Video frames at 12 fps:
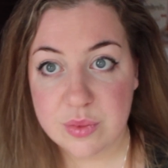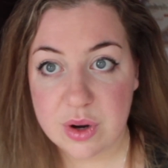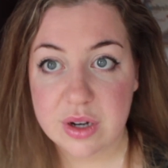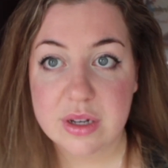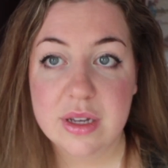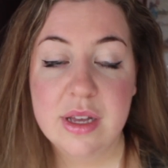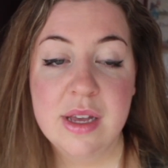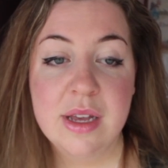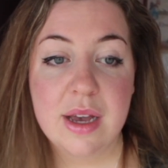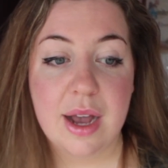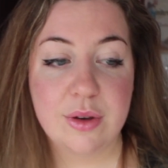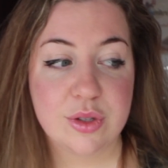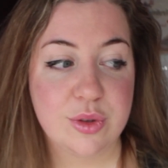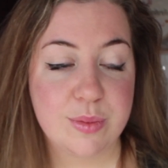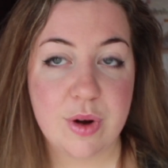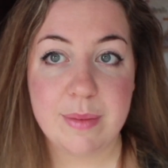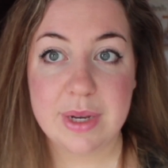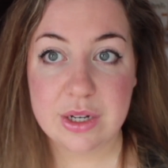walk. I also
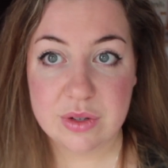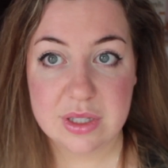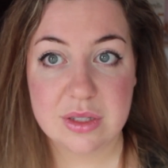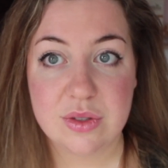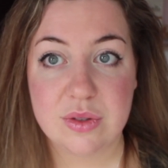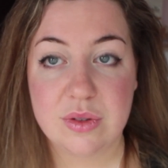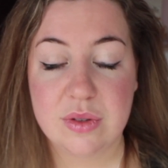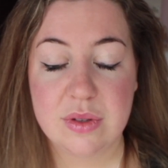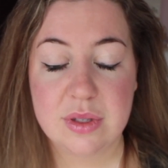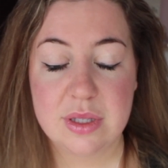brought my crystal